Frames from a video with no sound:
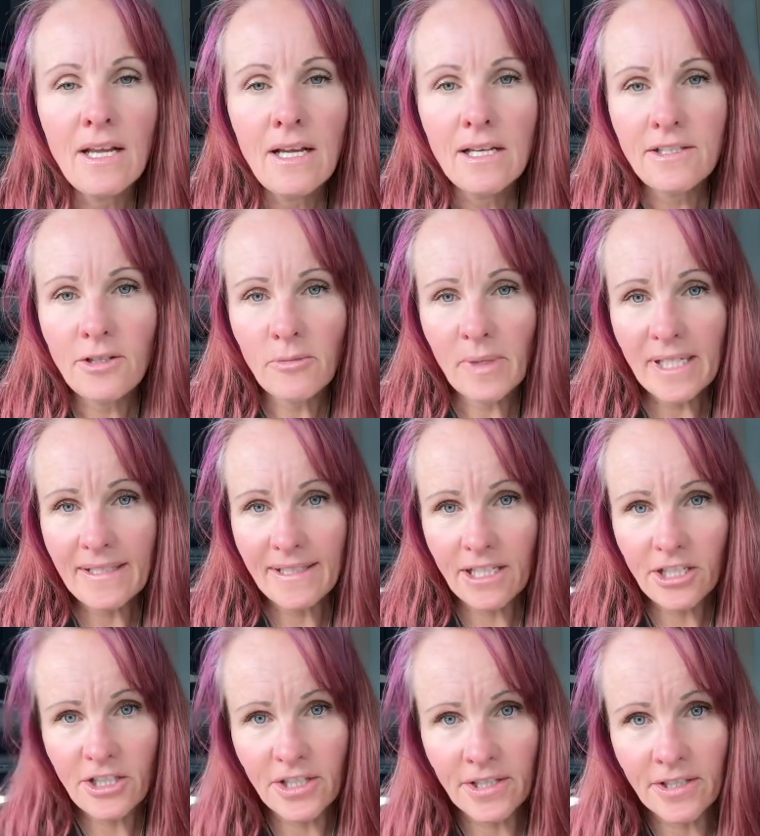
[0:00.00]
So my
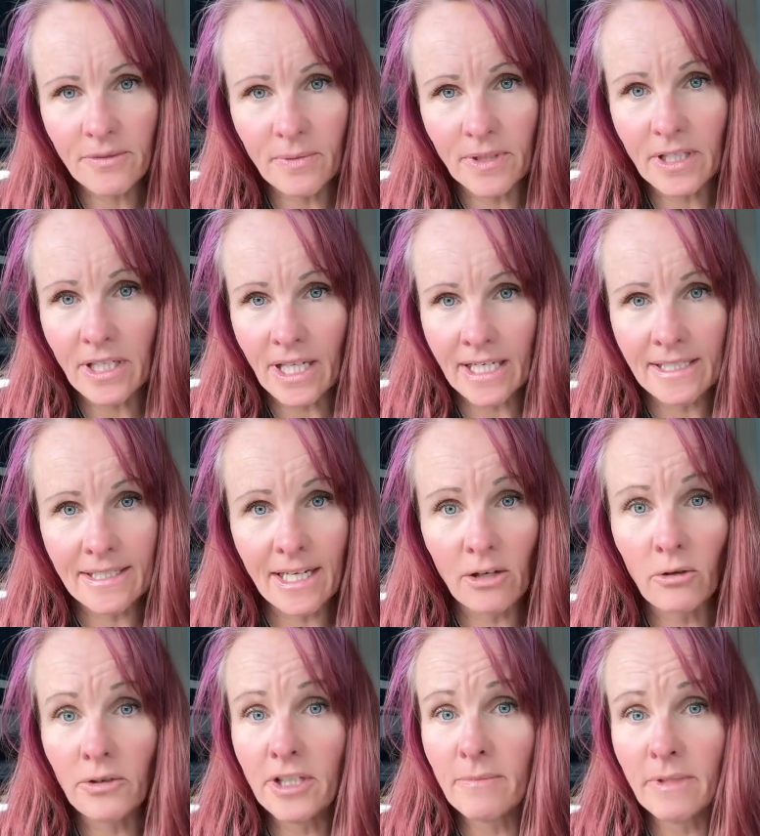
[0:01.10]
sessions with clients, I
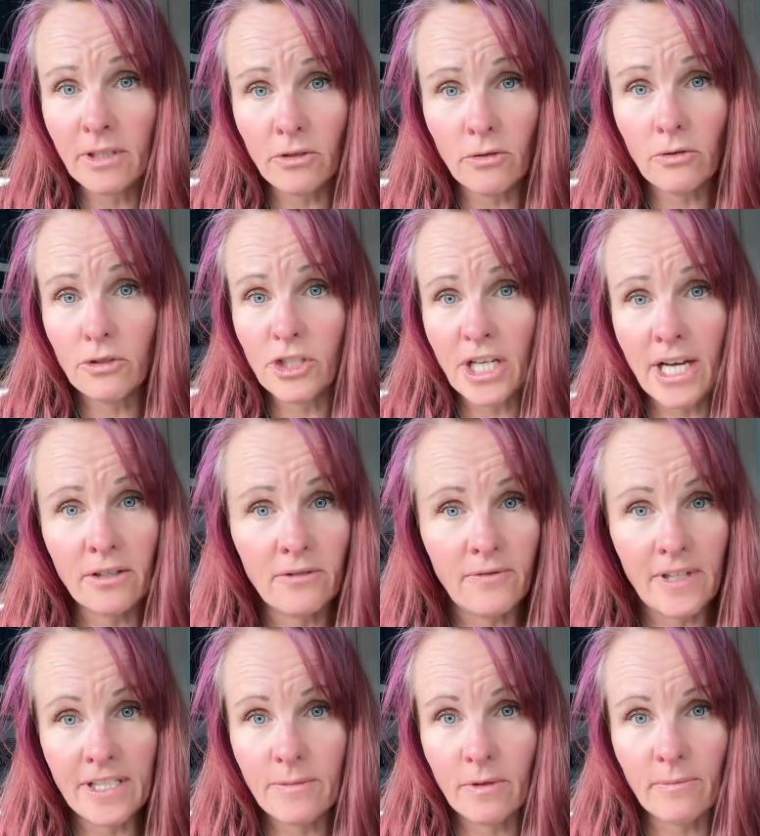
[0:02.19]
hold them in Google Chat or
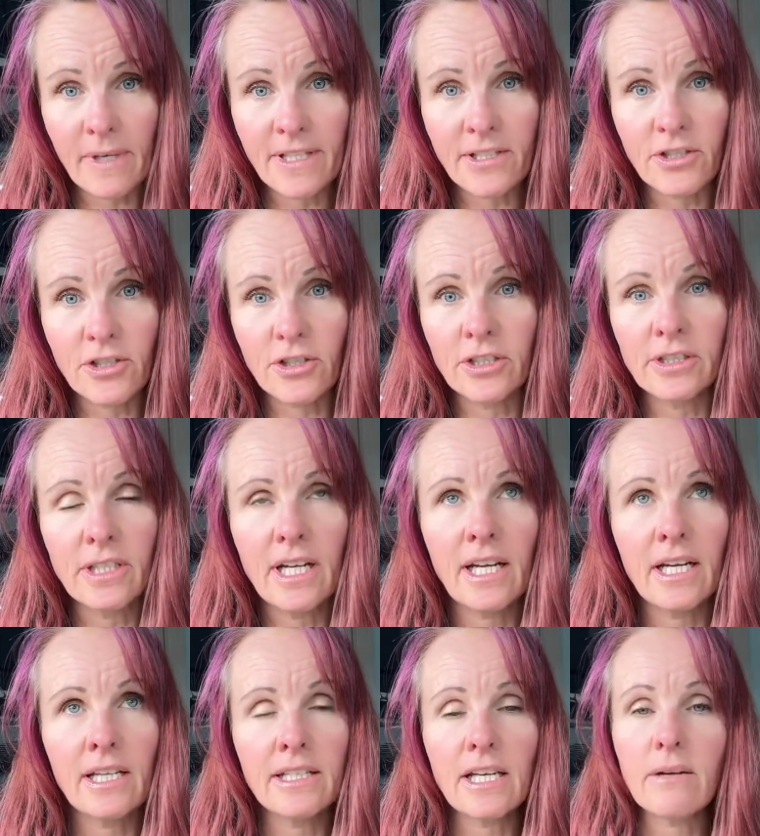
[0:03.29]
Facebook Messenger,
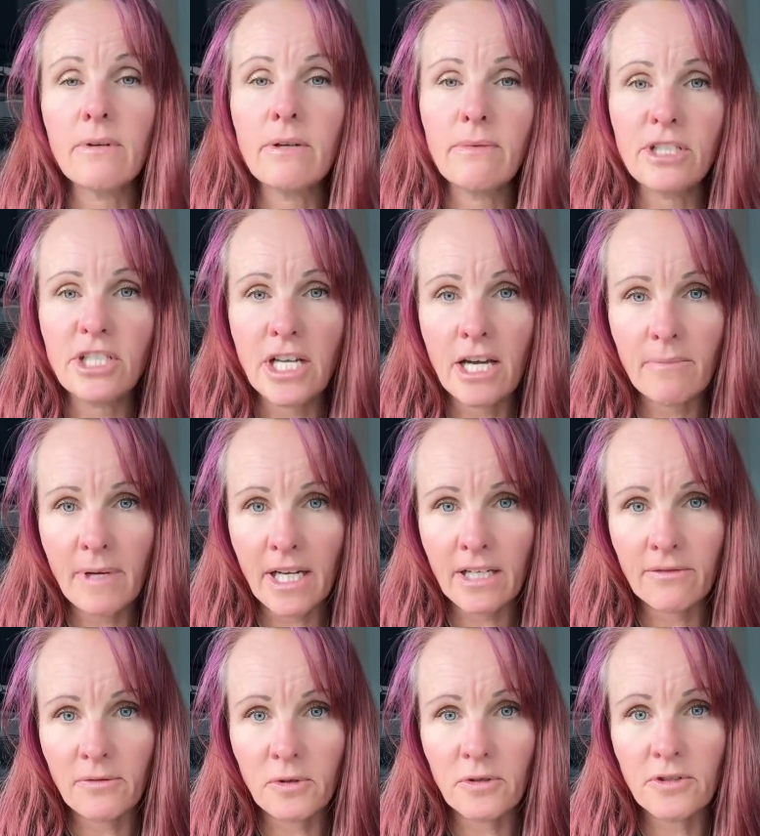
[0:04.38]
and that way we chat back
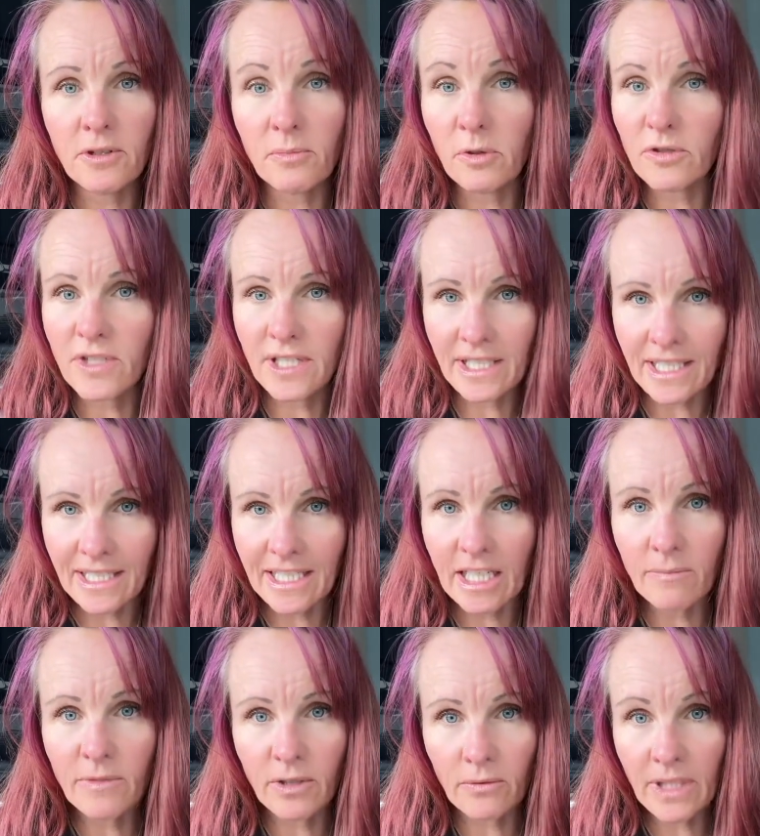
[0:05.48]
and forth. The person can
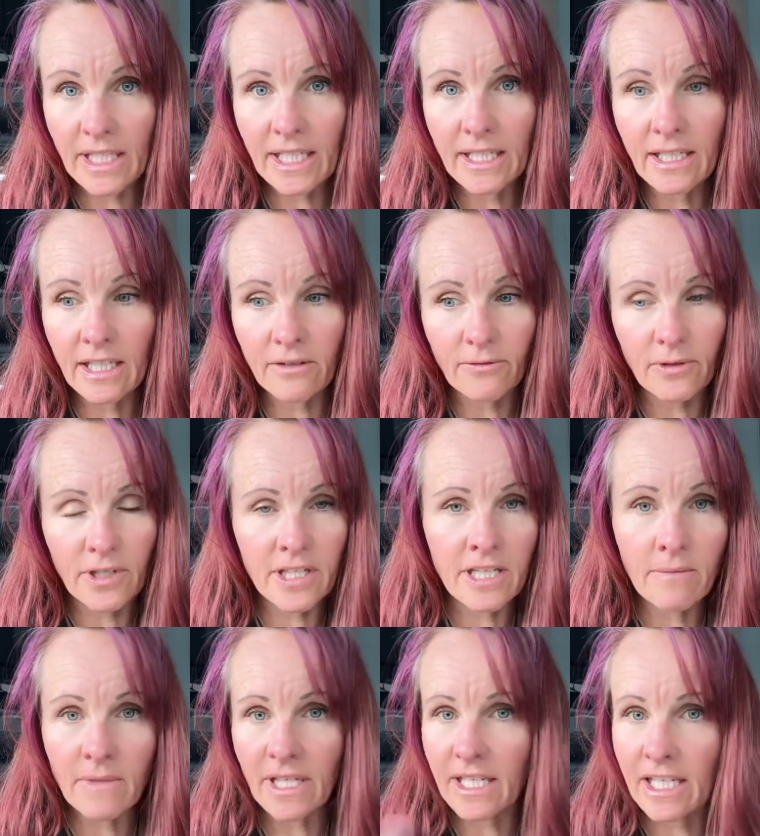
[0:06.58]
keep their reading in front of
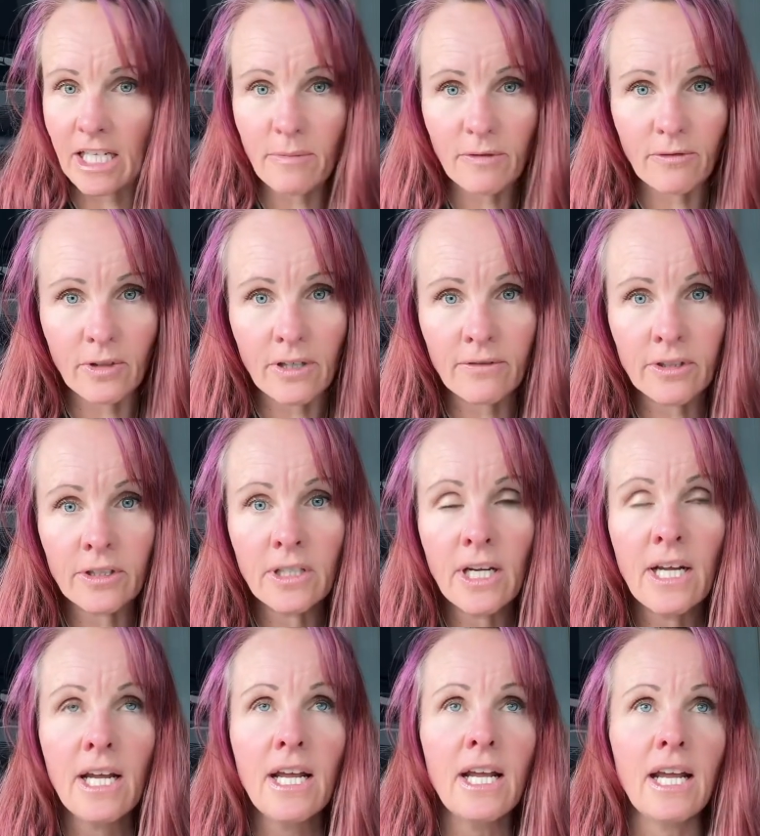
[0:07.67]
them. They can keep it forever,
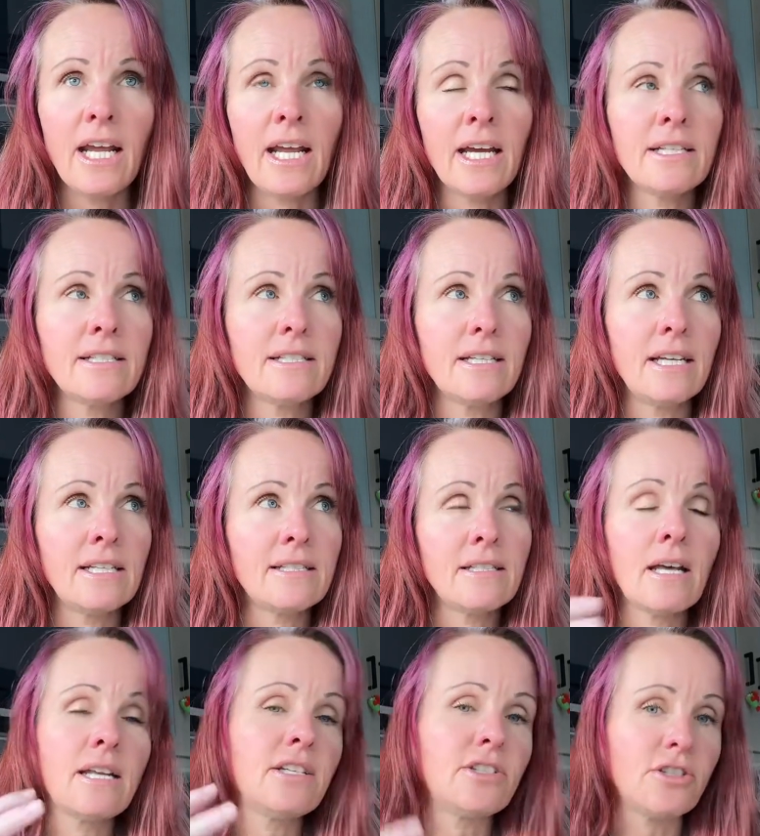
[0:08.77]
and it's
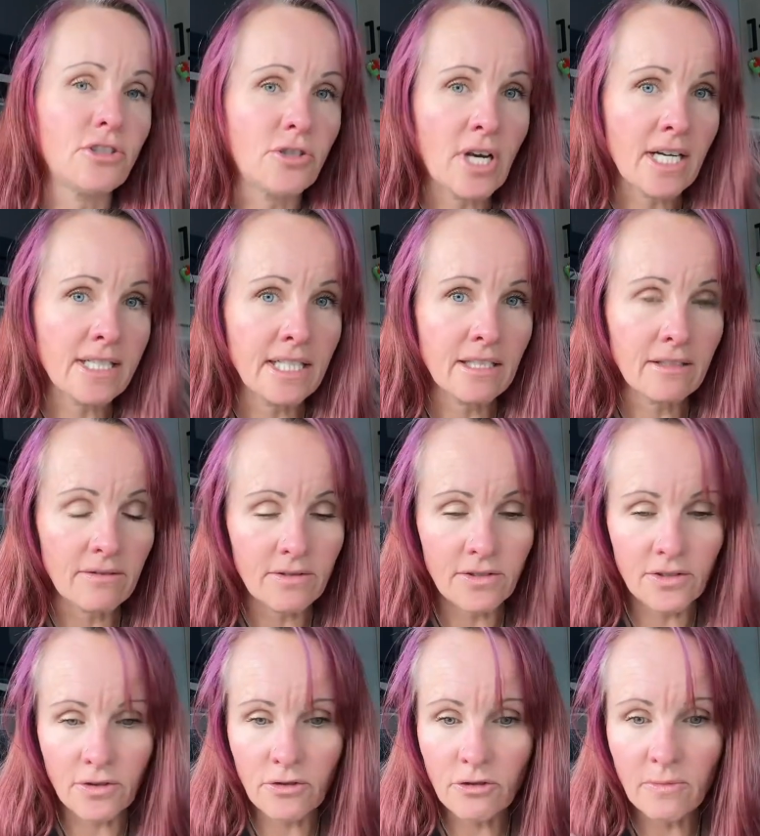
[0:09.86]
not as distracting.
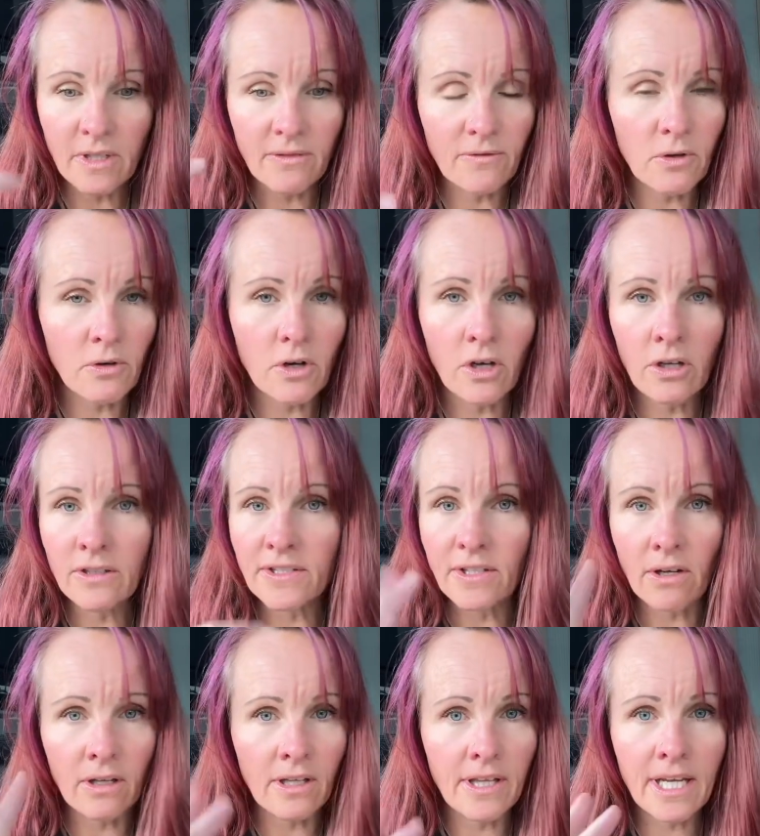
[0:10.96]
Zoom and phone calls,
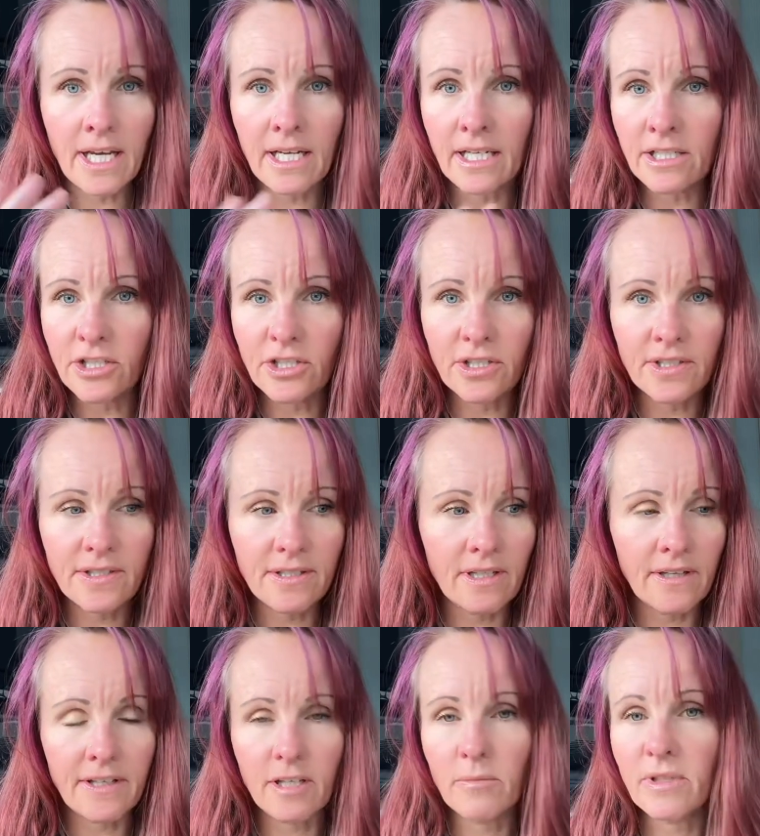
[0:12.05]
all of that, it's just
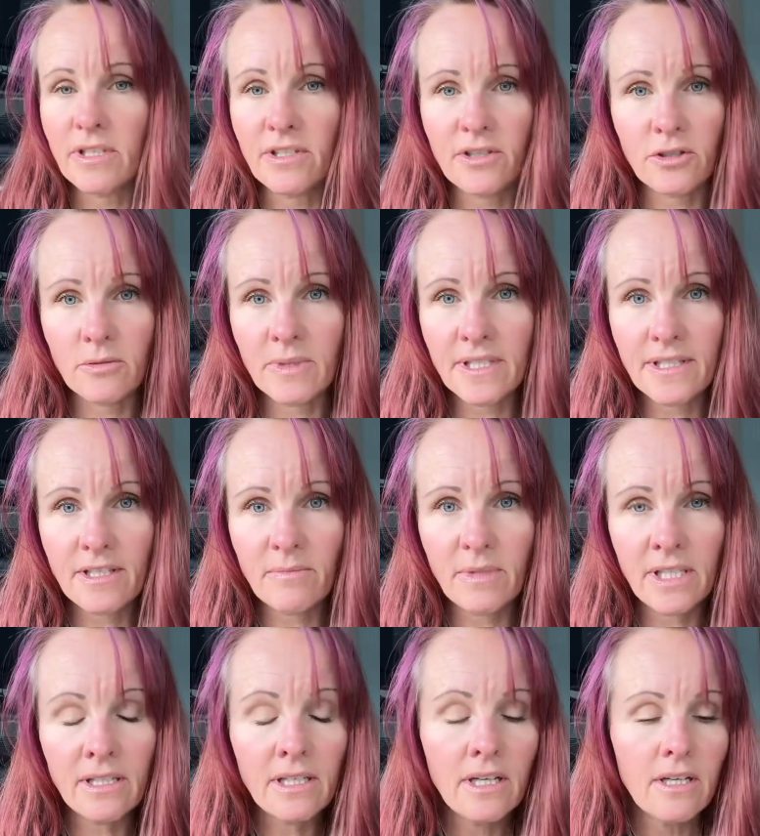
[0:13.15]
nothing but disturbance to
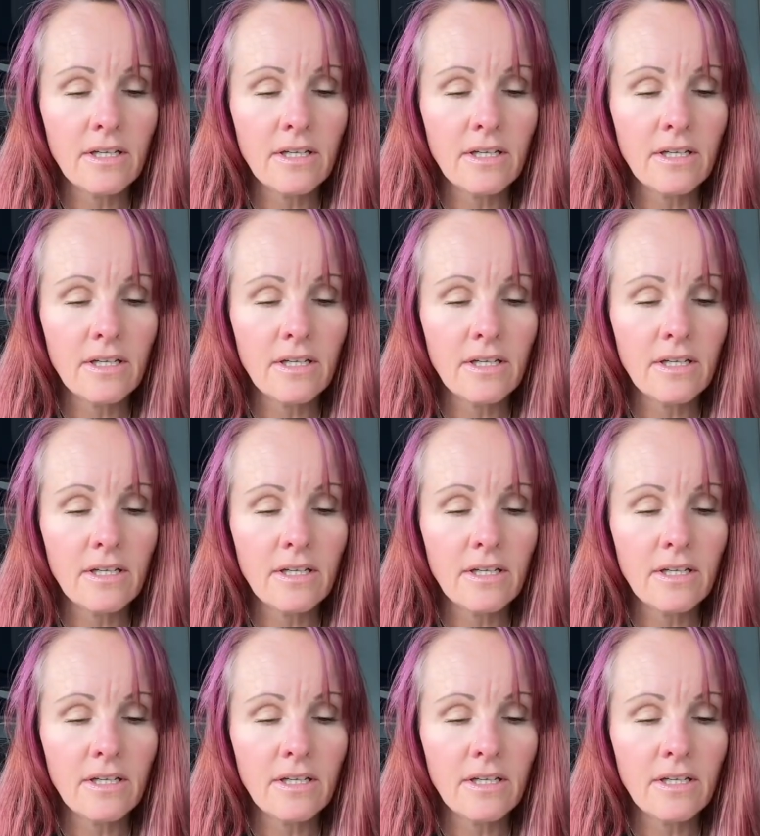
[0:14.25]
me.